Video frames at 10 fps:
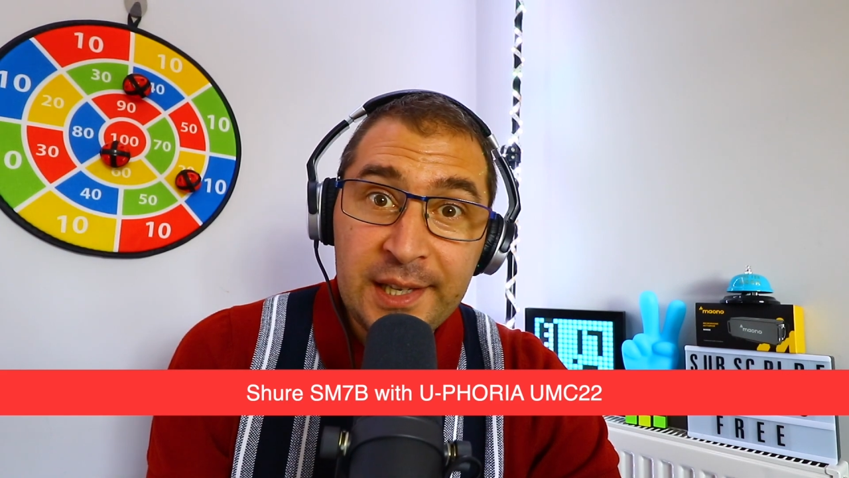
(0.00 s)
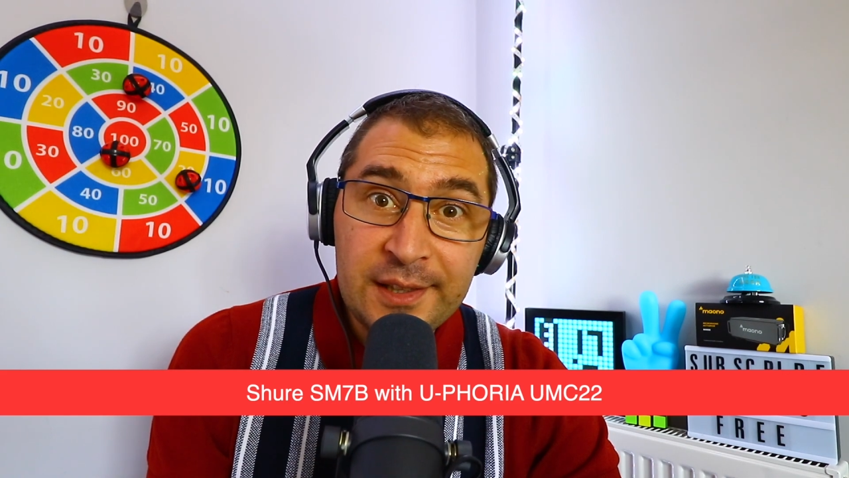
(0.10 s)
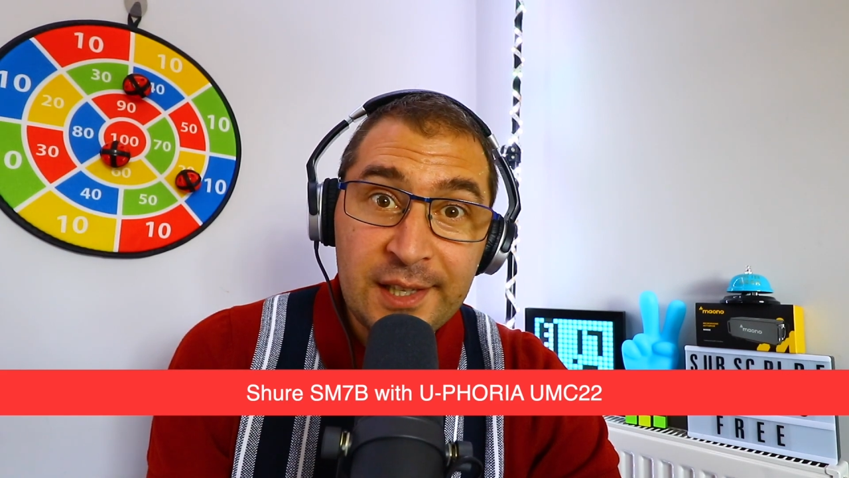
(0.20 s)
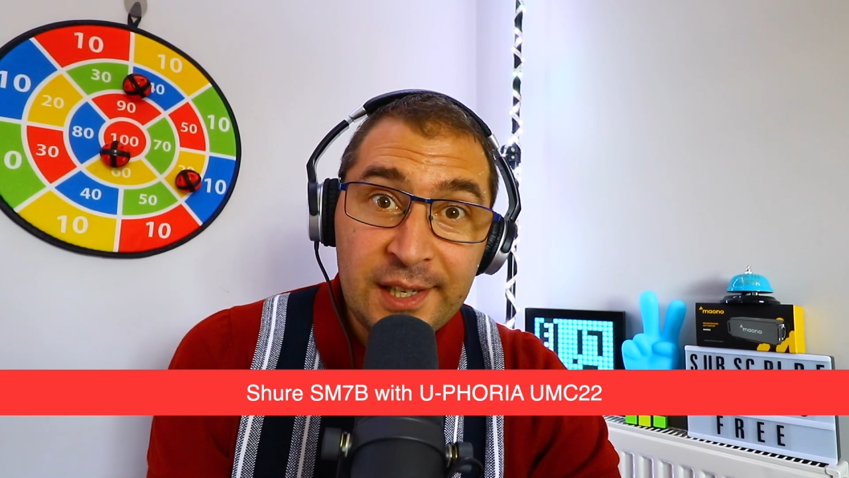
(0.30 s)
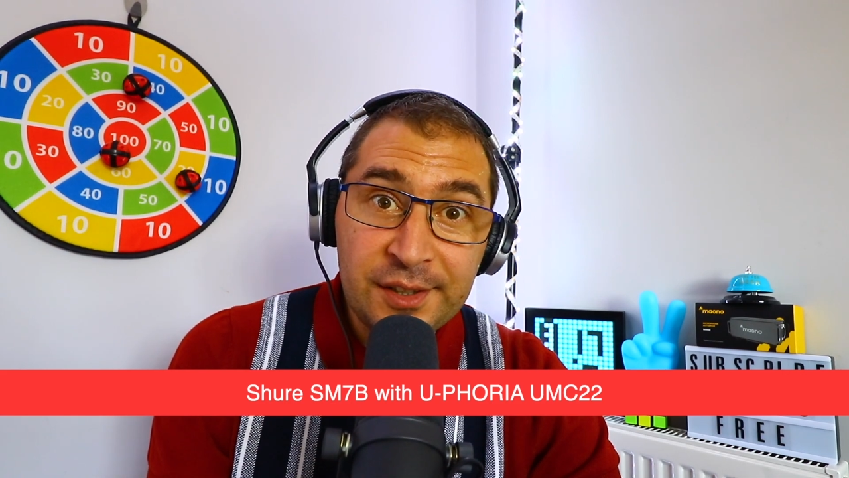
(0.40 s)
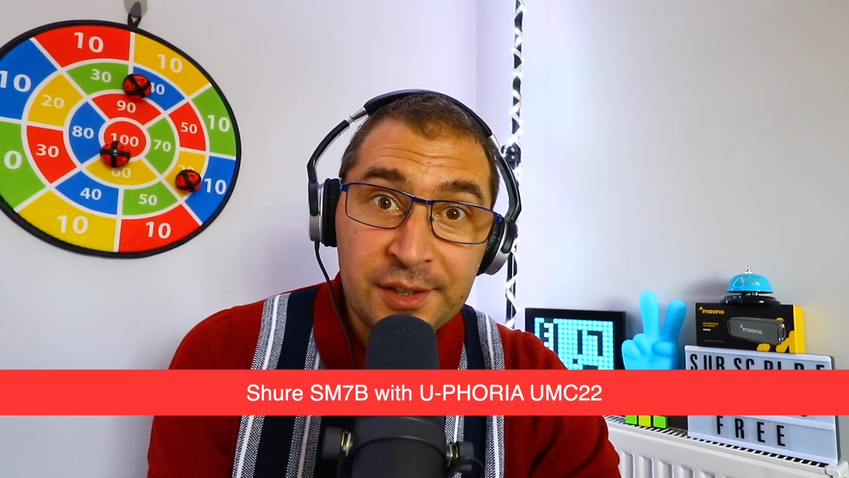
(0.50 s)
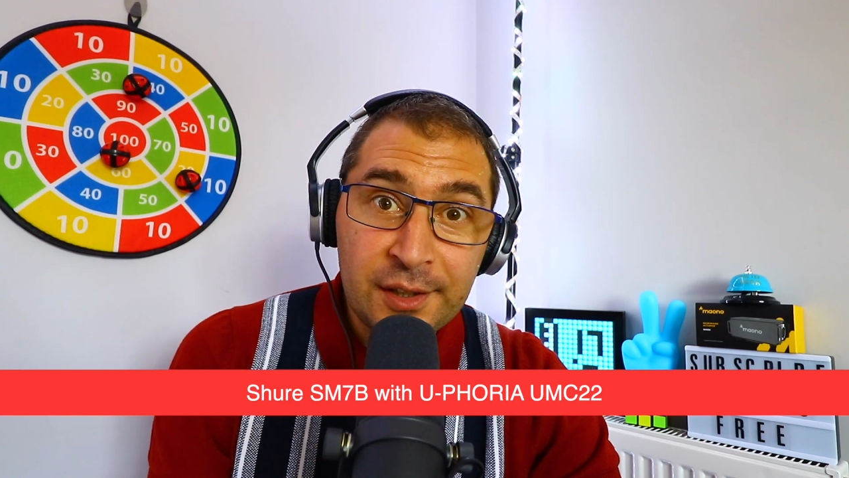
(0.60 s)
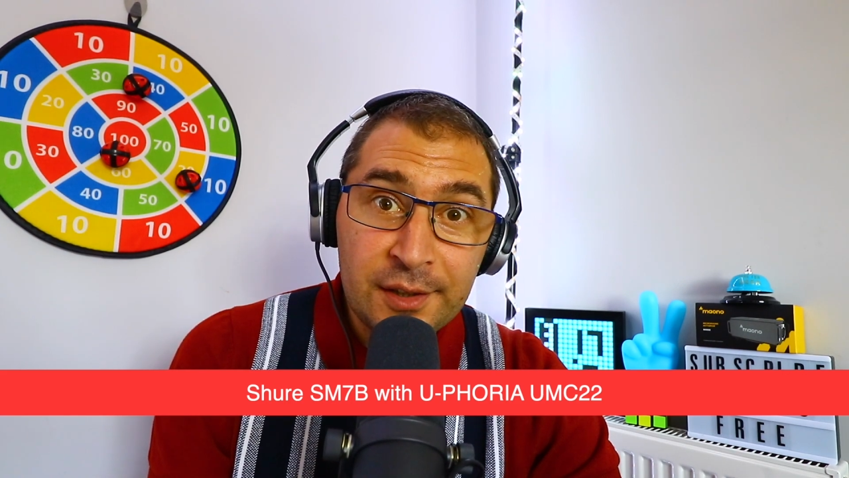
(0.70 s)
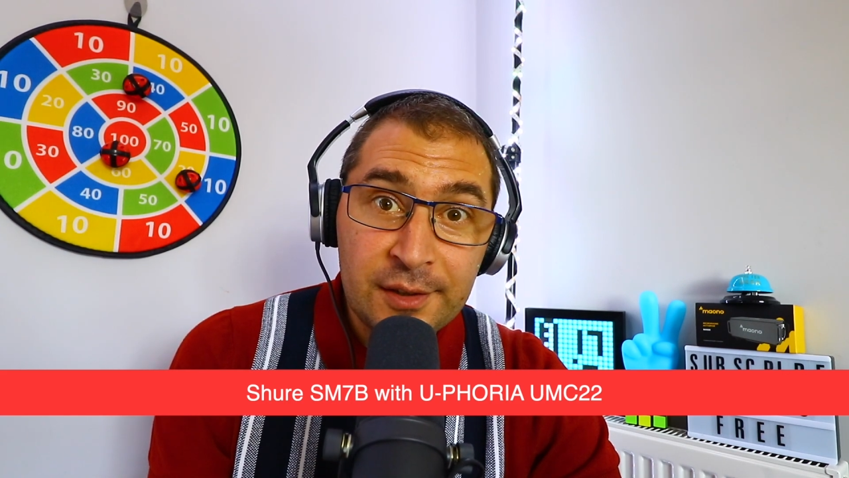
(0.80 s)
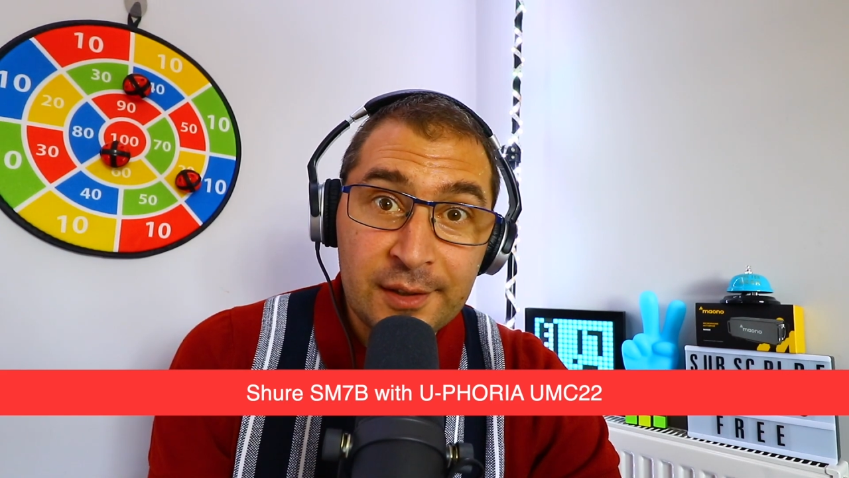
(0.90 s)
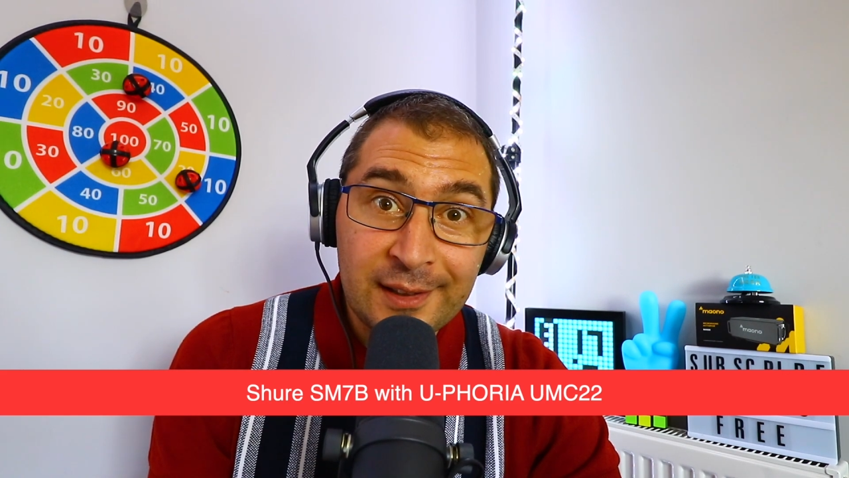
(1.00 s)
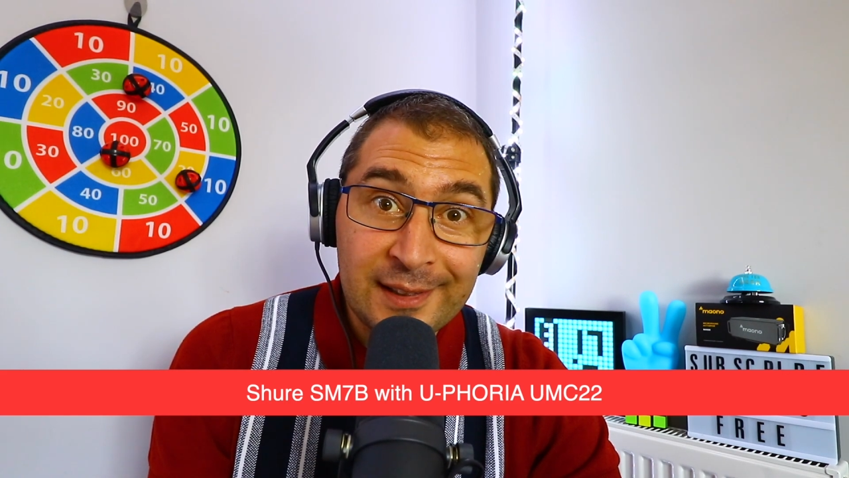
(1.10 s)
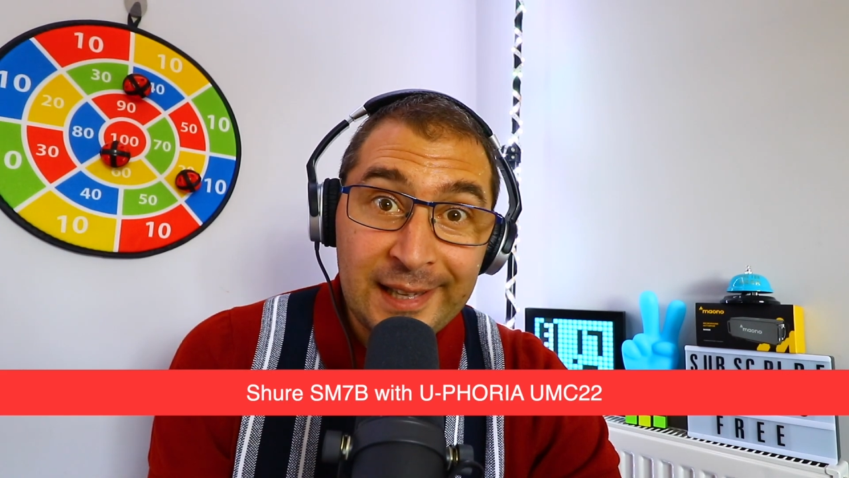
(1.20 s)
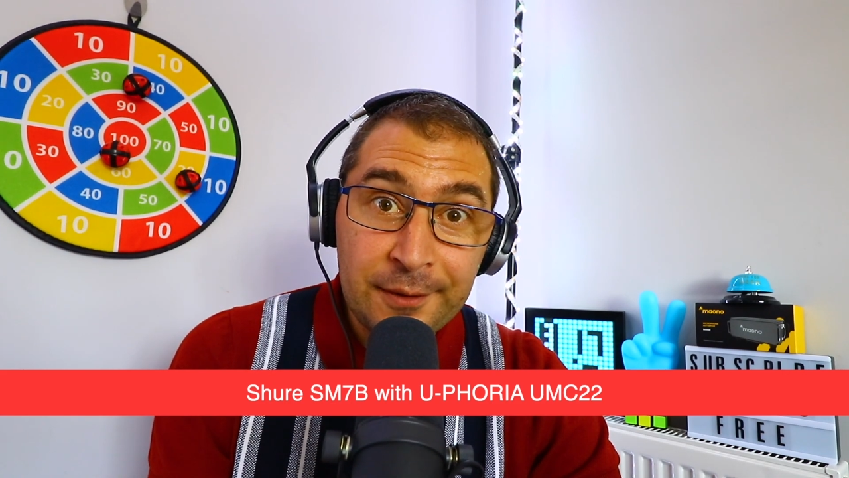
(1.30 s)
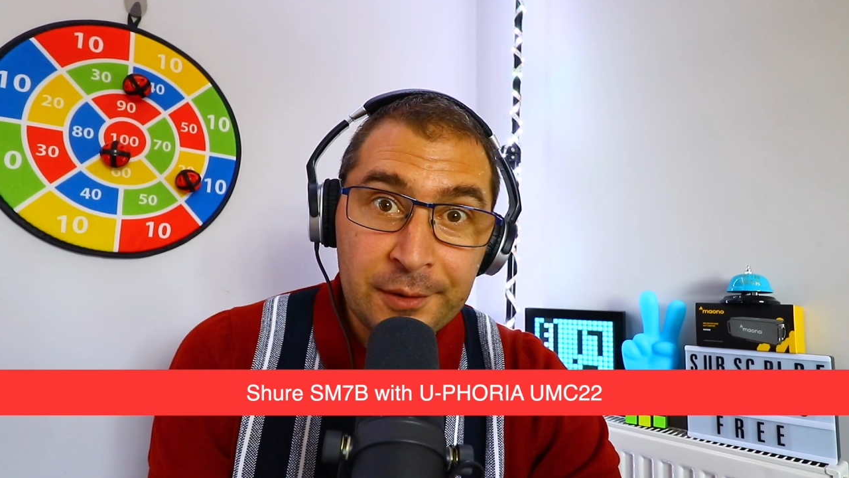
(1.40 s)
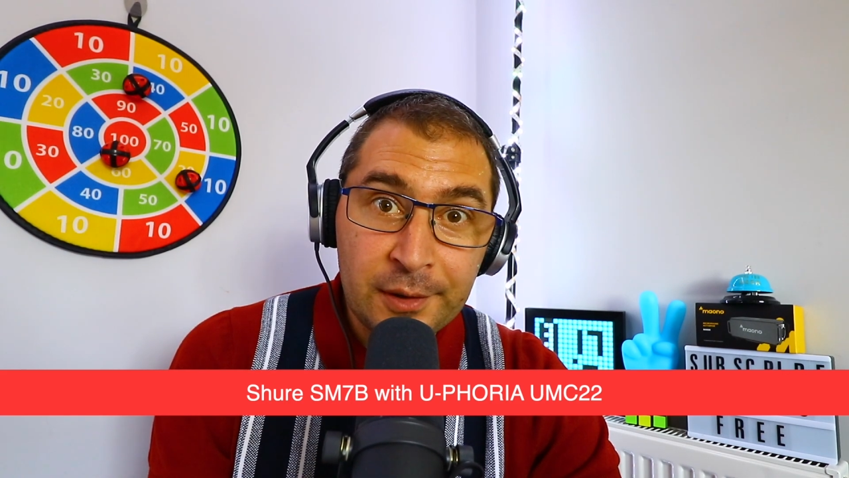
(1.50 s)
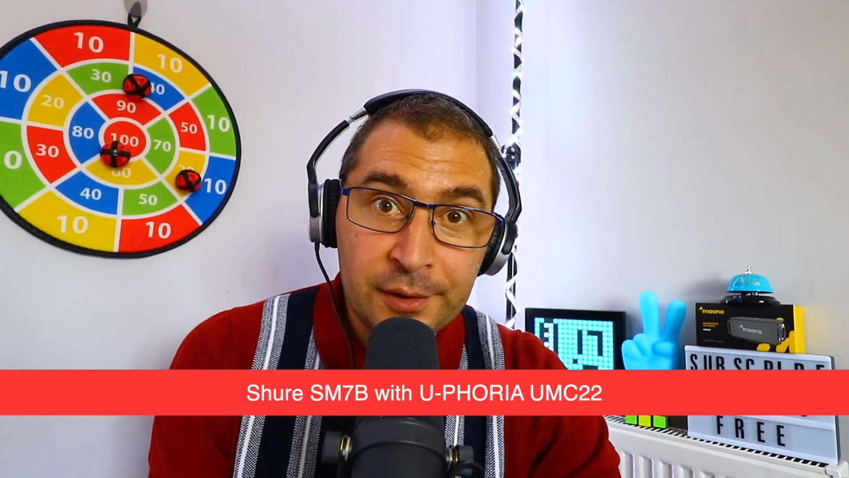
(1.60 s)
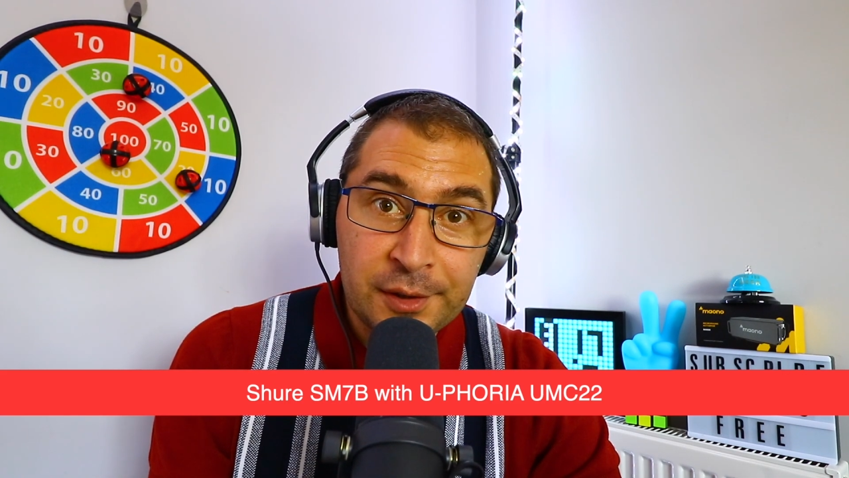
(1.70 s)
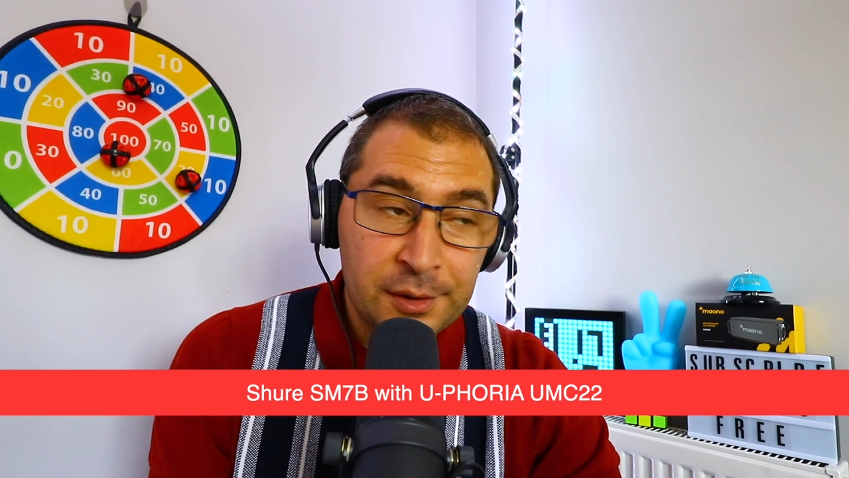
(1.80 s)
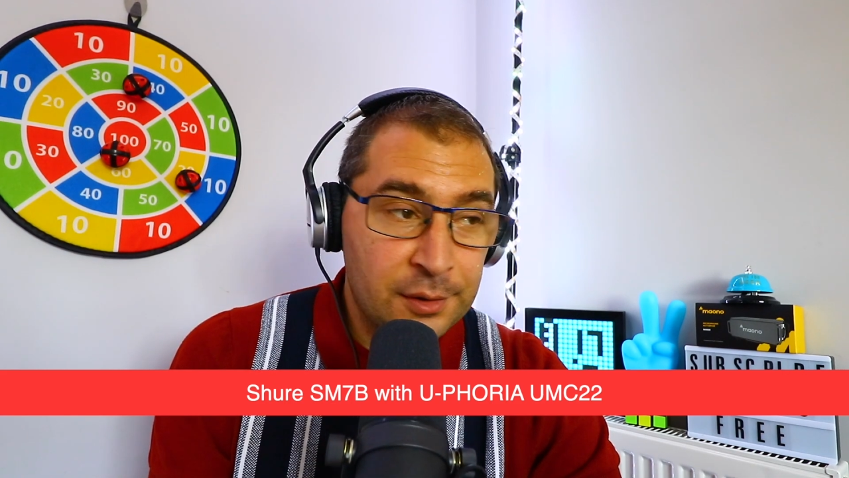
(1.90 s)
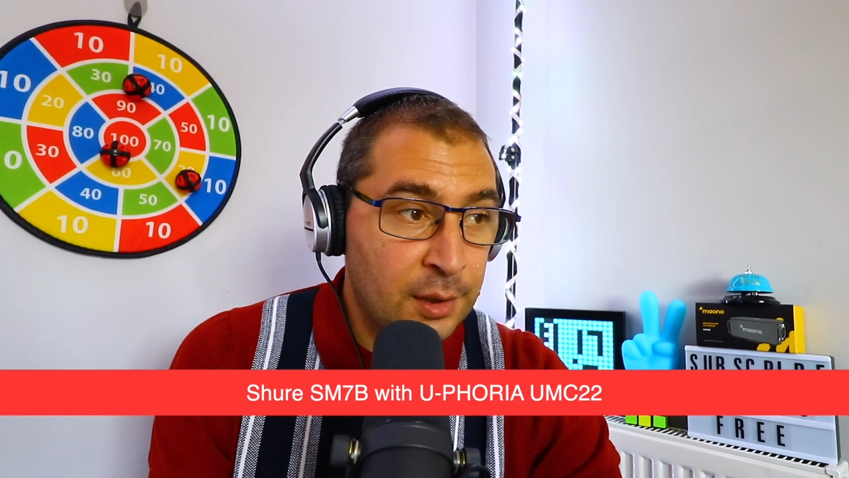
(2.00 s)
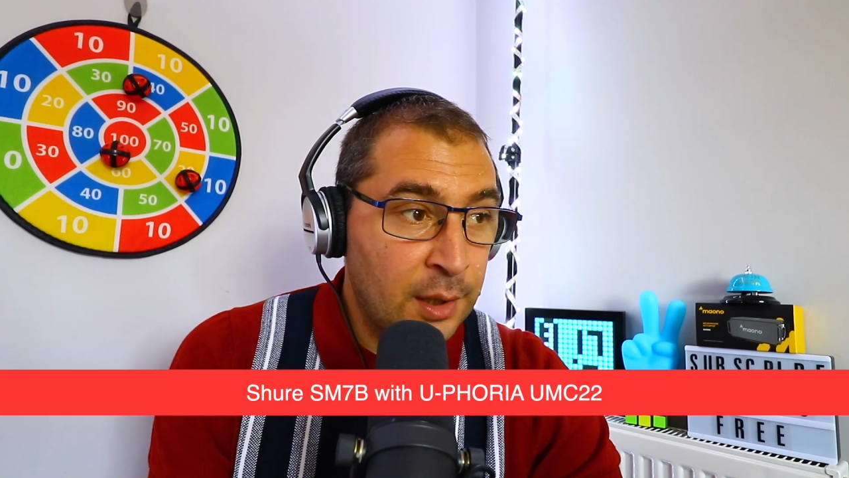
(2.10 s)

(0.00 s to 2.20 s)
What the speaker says: decent levels